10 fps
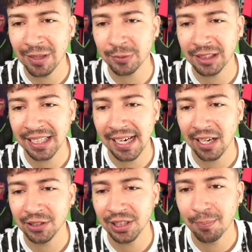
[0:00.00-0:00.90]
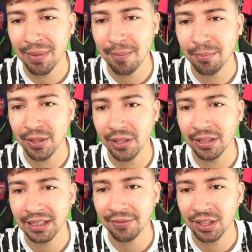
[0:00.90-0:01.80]
May as well say hello to the
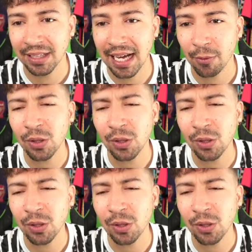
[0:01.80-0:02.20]
members. Haven't done that.